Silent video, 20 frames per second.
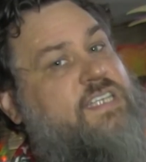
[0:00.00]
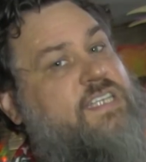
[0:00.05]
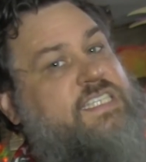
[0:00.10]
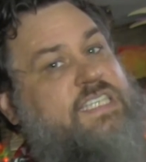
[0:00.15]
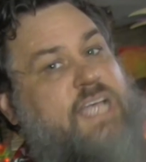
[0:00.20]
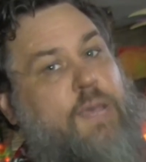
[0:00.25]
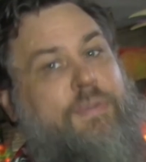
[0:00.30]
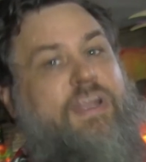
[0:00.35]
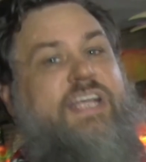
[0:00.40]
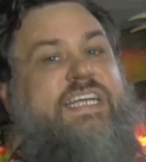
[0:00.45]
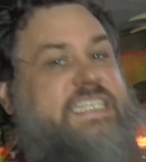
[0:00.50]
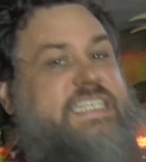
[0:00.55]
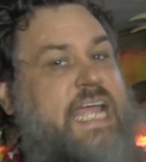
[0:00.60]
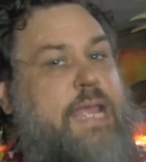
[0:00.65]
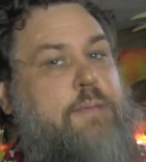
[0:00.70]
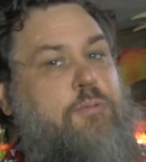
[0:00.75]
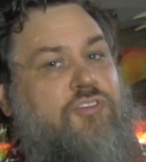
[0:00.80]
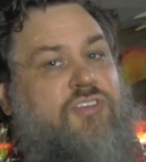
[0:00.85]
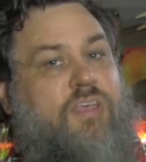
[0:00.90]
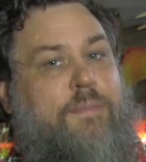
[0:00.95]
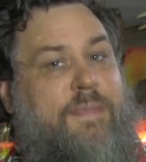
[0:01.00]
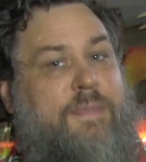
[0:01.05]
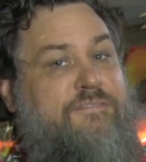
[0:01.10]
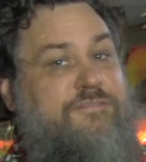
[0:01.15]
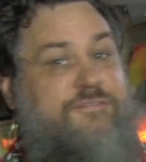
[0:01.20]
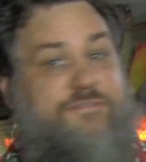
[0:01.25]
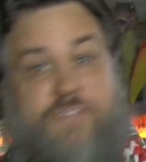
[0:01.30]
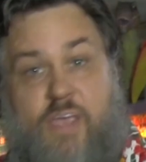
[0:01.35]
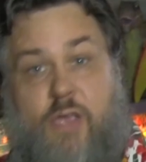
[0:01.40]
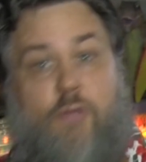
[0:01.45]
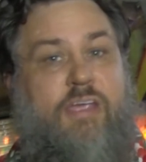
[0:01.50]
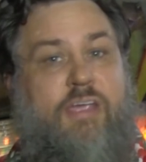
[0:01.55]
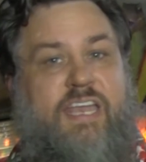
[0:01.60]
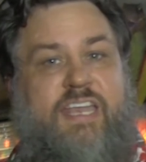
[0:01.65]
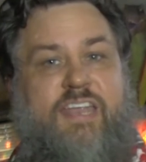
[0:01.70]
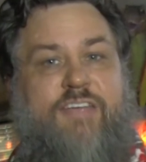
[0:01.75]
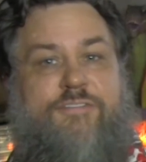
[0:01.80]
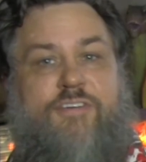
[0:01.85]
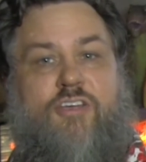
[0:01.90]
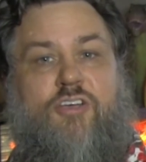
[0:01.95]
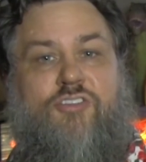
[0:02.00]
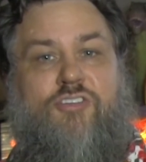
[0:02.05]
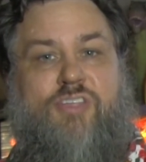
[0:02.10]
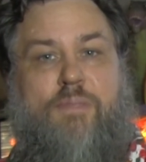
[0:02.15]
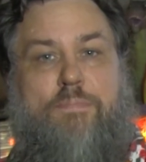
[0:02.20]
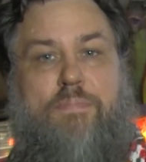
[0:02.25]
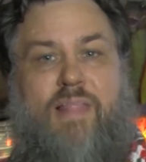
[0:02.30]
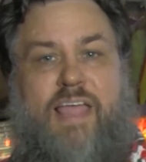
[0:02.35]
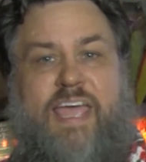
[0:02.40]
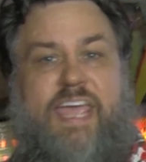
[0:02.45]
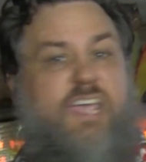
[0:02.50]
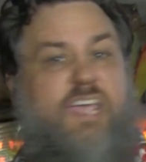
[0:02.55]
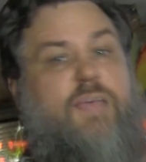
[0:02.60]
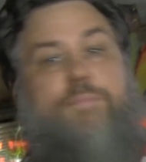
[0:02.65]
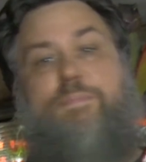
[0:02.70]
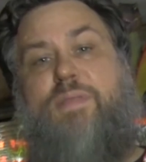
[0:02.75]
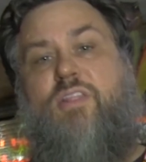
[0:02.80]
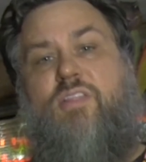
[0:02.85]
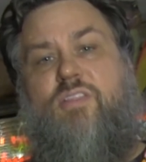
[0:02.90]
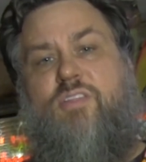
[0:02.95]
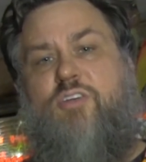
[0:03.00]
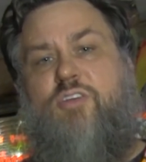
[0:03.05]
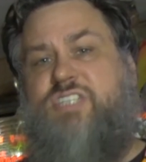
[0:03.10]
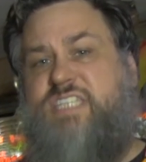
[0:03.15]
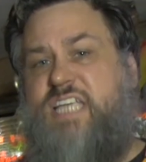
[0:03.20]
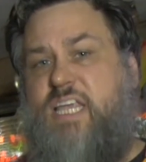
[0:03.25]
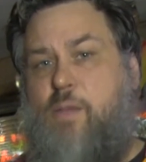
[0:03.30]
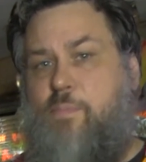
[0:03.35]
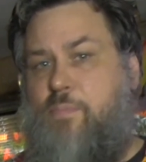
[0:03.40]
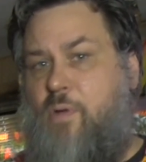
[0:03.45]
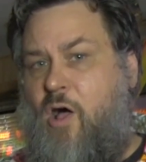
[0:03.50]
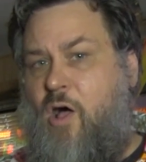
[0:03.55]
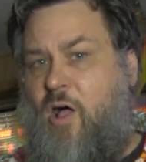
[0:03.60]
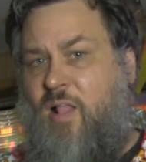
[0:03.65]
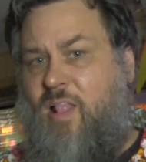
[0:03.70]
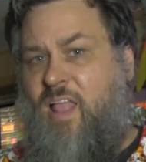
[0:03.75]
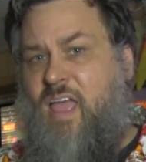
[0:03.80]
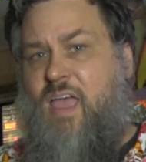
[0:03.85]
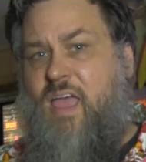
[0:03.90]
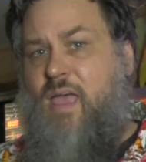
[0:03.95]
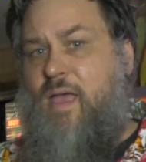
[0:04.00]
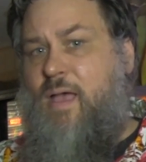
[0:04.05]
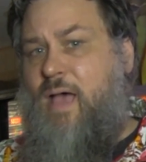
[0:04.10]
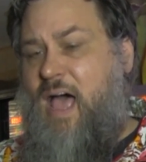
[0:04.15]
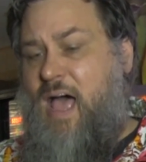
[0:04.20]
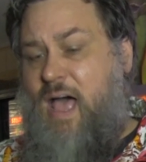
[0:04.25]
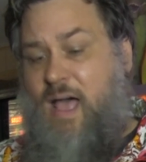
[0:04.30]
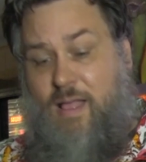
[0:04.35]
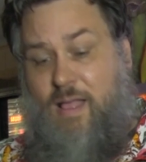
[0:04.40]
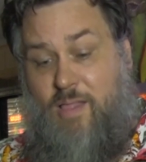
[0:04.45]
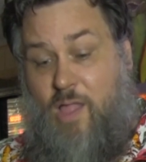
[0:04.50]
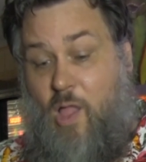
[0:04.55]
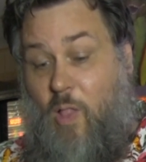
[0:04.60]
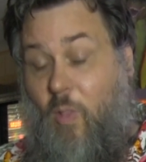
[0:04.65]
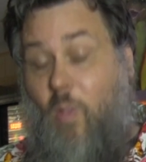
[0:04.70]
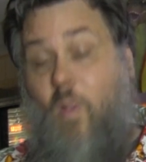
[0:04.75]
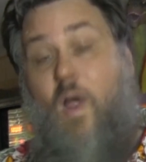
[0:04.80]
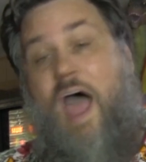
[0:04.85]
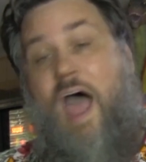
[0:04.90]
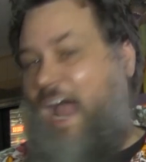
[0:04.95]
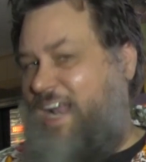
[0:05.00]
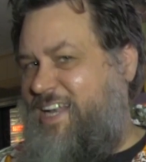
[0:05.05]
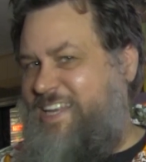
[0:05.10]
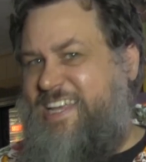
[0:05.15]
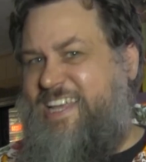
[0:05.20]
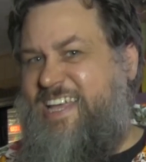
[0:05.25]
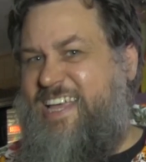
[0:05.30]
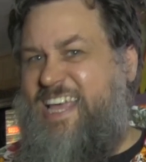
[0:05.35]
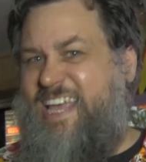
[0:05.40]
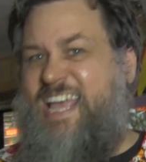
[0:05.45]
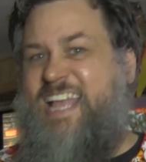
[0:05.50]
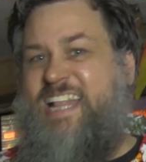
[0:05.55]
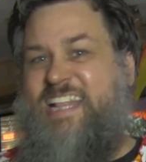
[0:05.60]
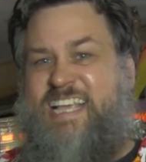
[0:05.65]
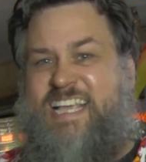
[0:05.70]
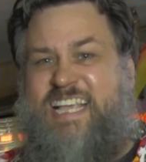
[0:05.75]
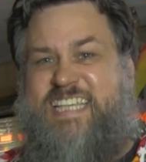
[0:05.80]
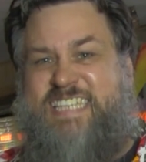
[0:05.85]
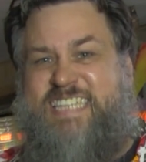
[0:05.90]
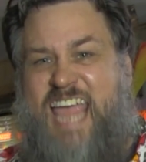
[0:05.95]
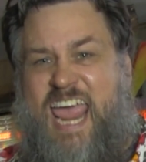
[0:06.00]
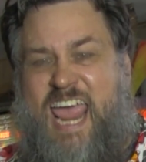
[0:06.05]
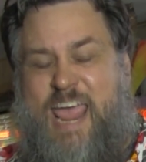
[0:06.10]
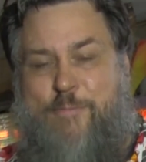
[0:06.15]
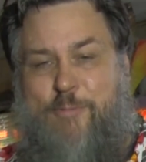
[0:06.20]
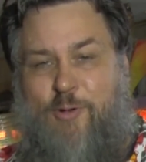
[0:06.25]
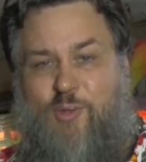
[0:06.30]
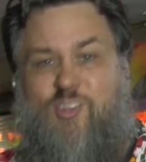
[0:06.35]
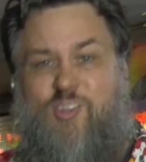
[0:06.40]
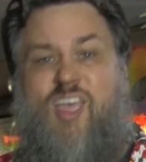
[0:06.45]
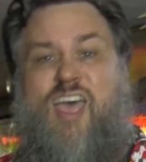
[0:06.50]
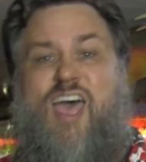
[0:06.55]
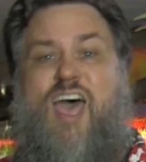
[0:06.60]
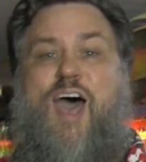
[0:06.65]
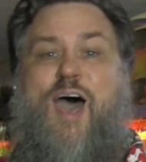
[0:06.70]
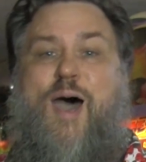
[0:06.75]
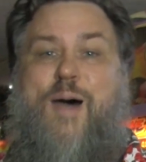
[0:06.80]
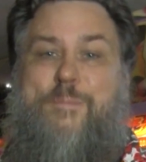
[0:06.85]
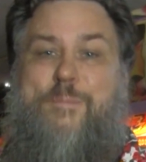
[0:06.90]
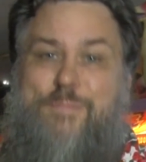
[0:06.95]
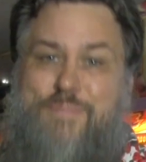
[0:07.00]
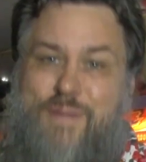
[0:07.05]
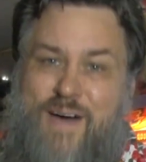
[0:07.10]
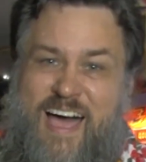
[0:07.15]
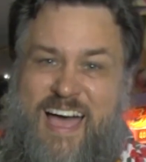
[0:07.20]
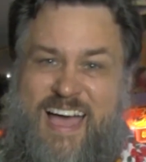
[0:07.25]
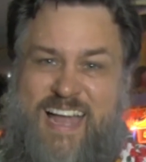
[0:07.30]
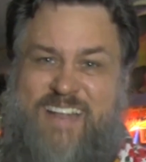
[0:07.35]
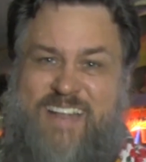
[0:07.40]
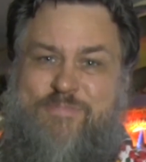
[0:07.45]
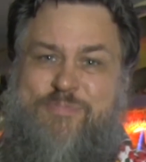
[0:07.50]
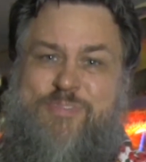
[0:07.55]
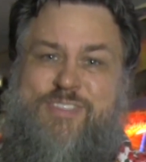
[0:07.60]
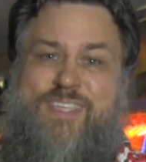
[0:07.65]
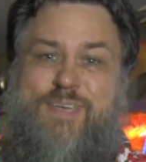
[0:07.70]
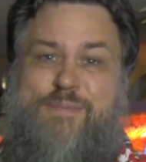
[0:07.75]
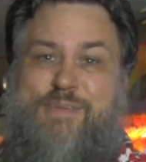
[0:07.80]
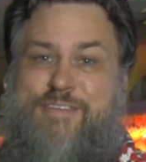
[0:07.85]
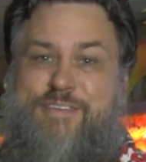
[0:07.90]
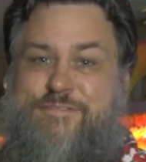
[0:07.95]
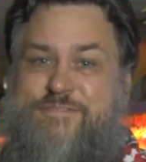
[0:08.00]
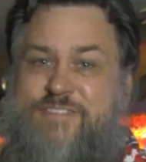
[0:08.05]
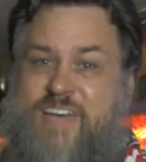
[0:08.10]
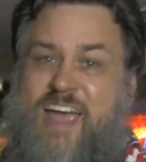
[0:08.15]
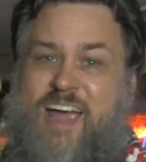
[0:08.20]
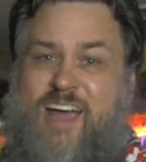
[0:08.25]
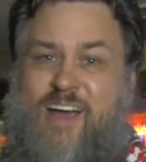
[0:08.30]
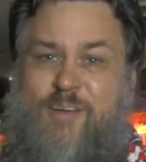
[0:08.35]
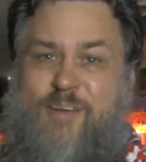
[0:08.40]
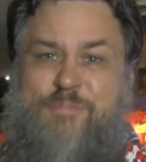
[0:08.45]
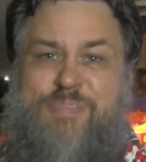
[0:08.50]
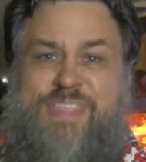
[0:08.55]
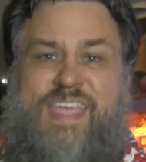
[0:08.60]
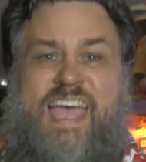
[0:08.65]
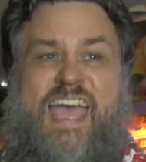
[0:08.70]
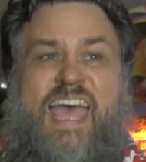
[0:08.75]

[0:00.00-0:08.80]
Some of these tables can be very difficult to play. You could be losing your ball a lot in these tables. But to be fair,